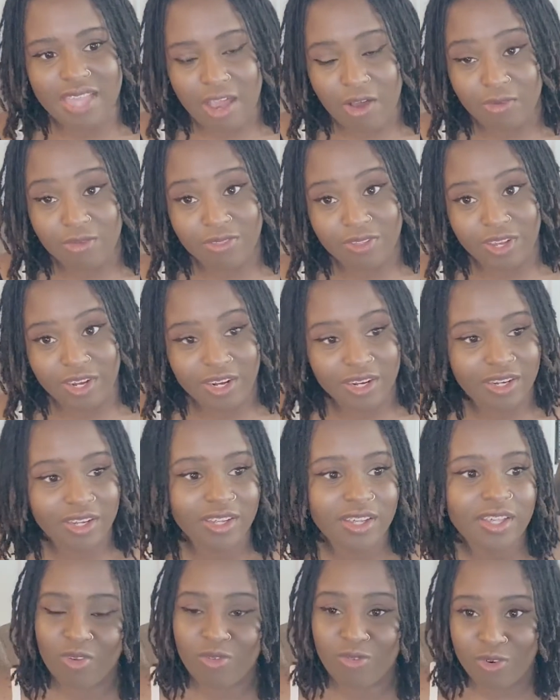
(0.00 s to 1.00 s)
out there.
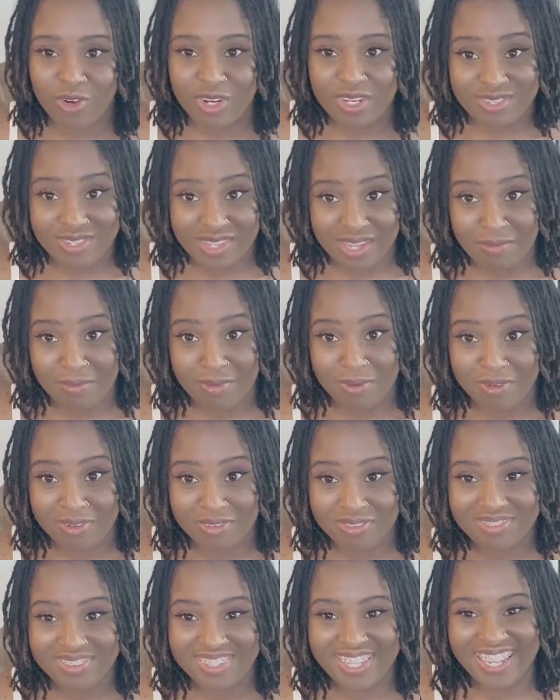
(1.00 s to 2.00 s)
For example,